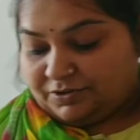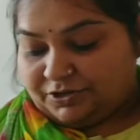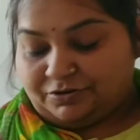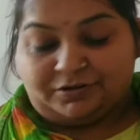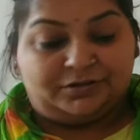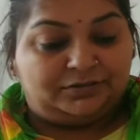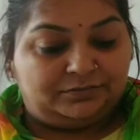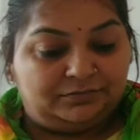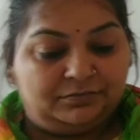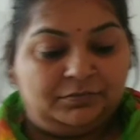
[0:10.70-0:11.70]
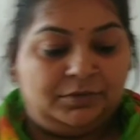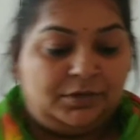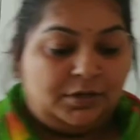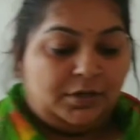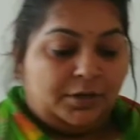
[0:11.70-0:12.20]
are you all?
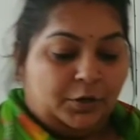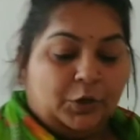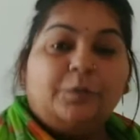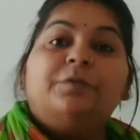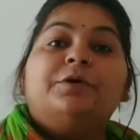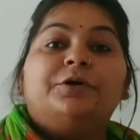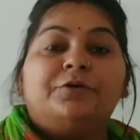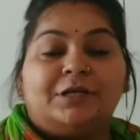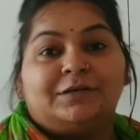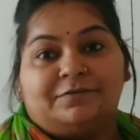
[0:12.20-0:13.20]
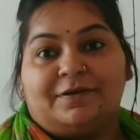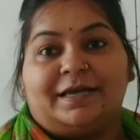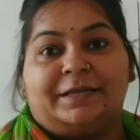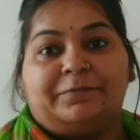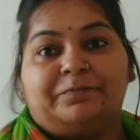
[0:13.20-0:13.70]
Hope you all are
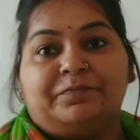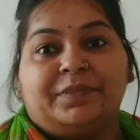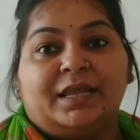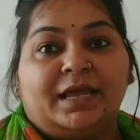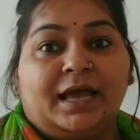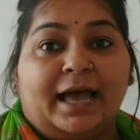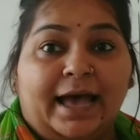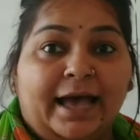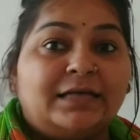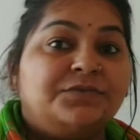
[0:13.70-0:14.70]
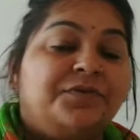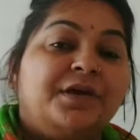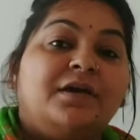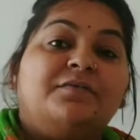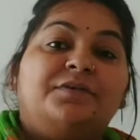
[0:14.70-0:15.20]
fine. As we
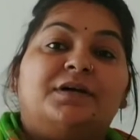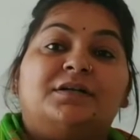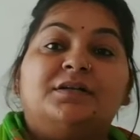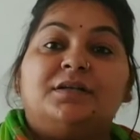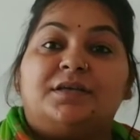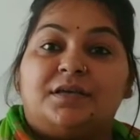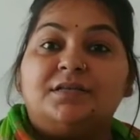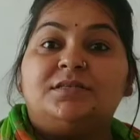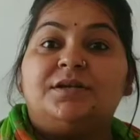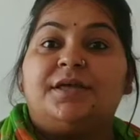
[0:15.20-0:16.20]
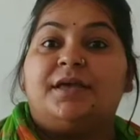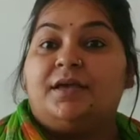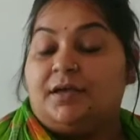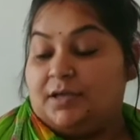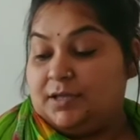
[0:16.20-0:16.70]
have done
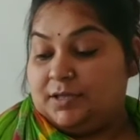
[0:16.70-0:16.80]
yesterday,